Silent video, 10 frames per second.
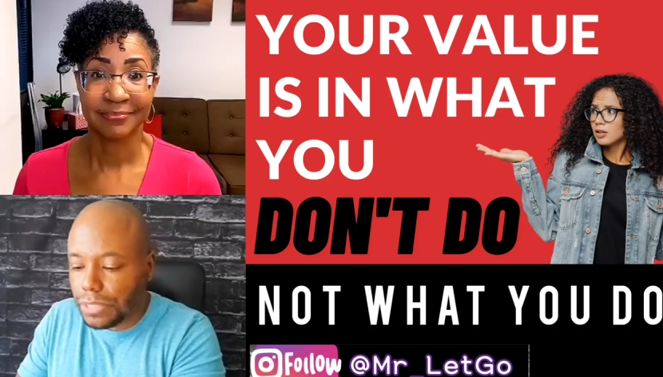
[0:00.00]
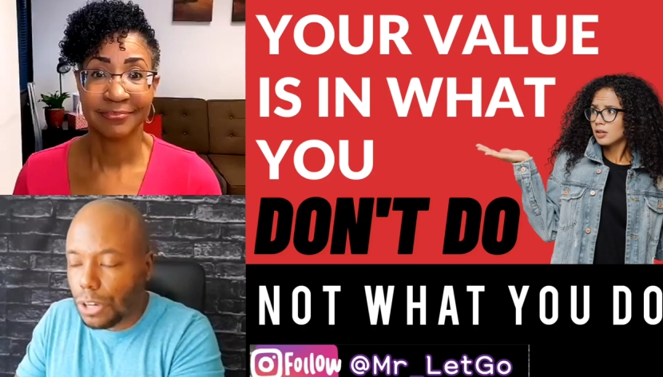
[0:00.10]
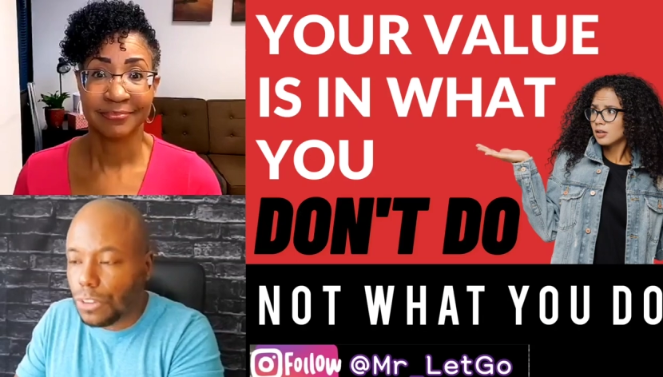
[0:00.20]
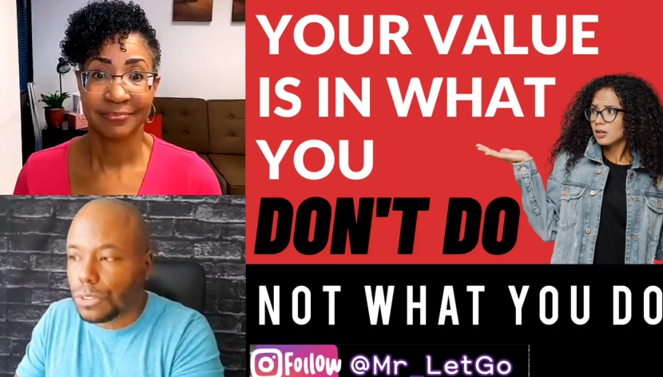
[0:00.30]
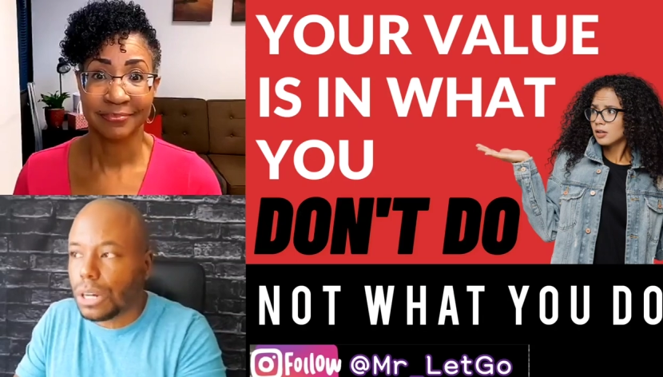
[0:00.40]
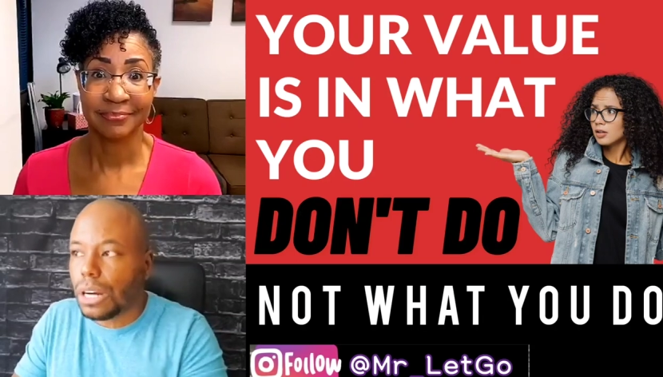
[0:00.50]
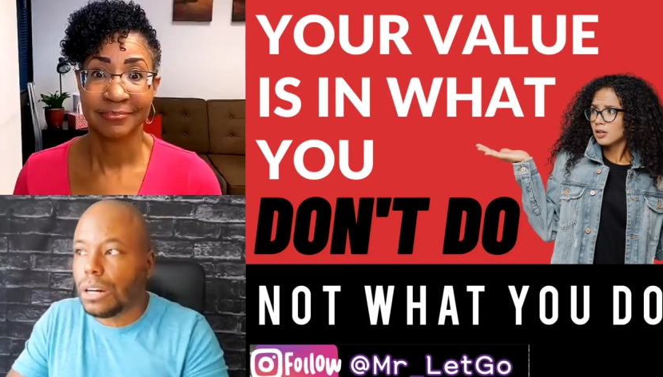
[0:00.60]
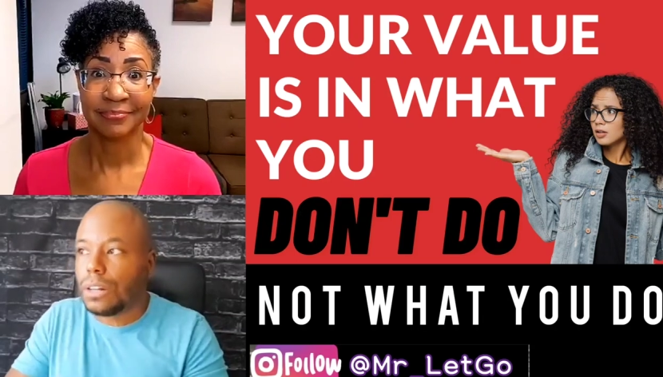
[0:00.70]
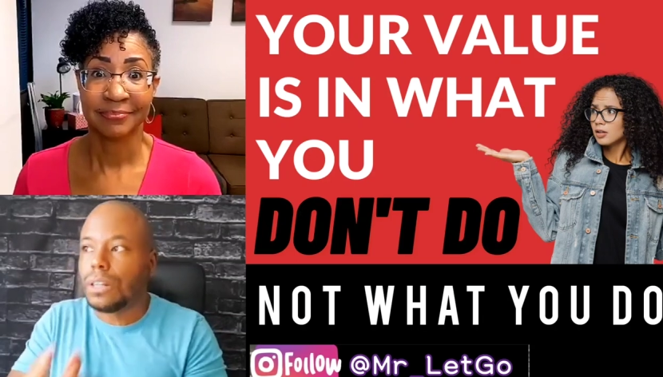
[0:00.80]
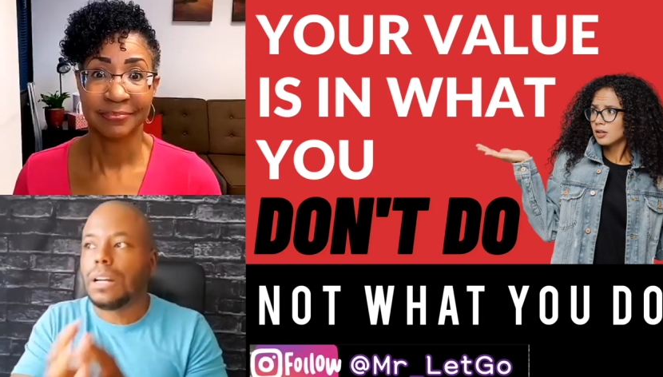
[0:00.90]

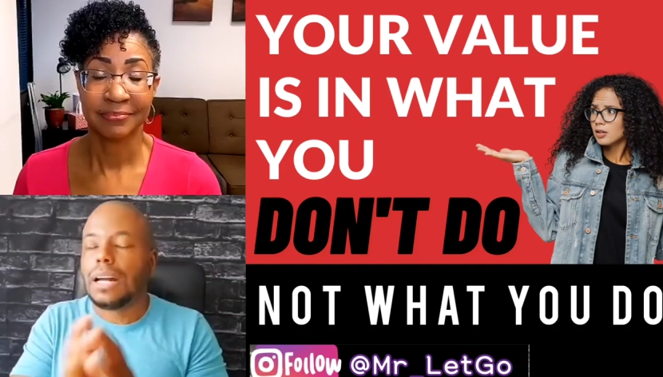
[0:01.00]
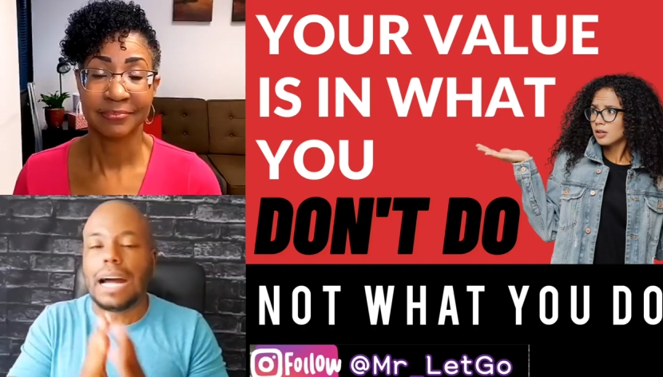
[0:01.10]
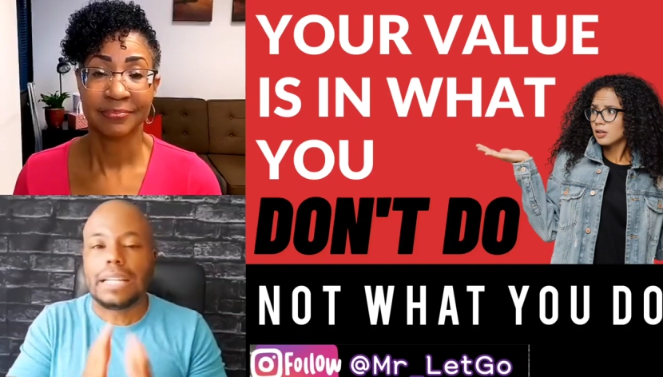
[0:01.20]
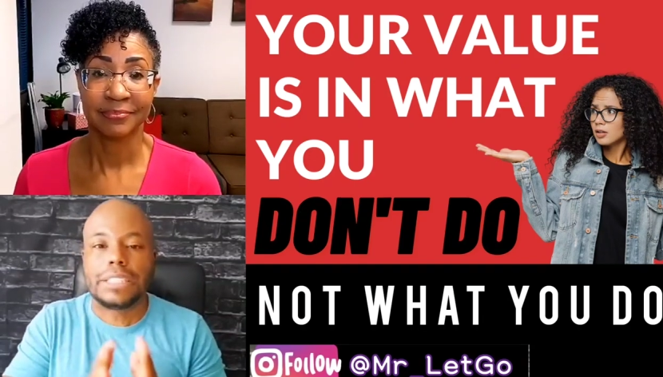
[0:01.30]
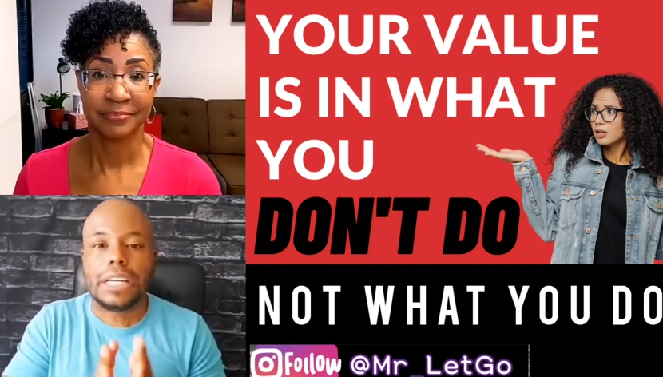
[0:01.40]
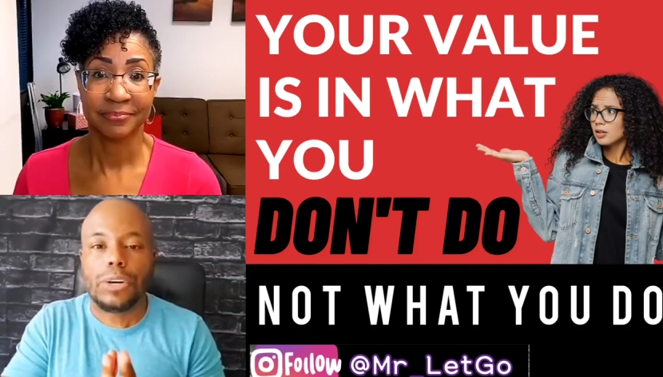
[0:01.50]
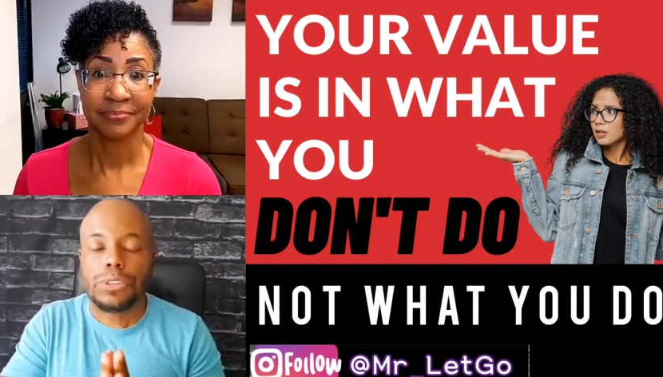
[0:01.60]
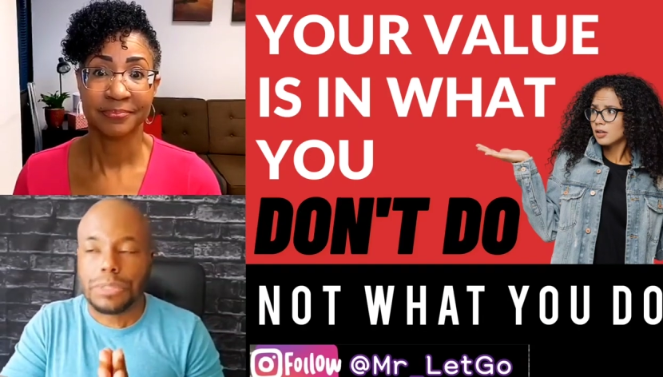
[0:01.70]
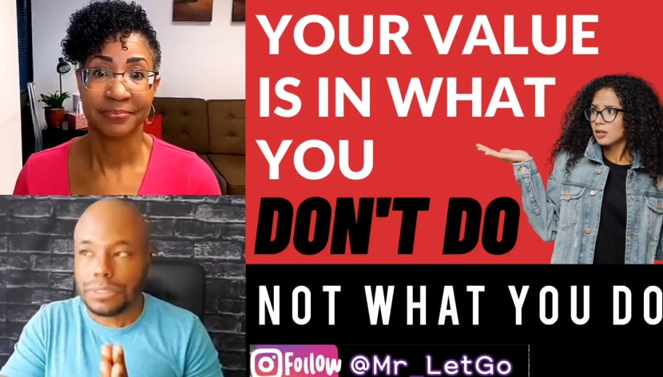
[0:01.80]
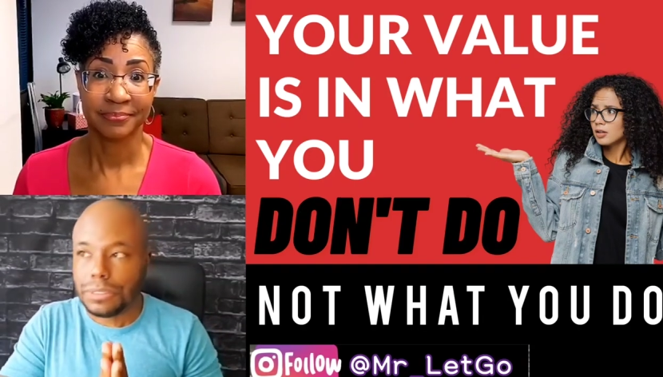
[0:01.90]
Speaker 1: overall, I tell
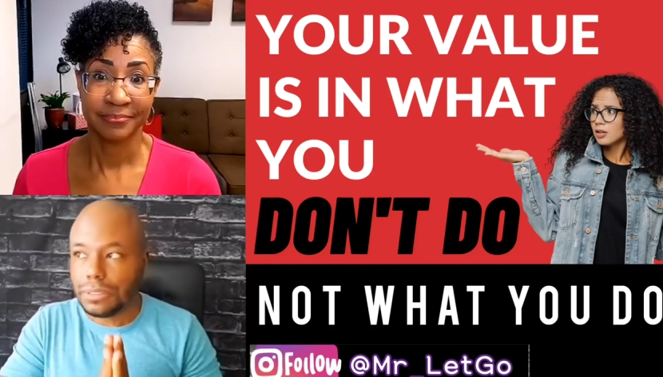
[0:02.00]
women,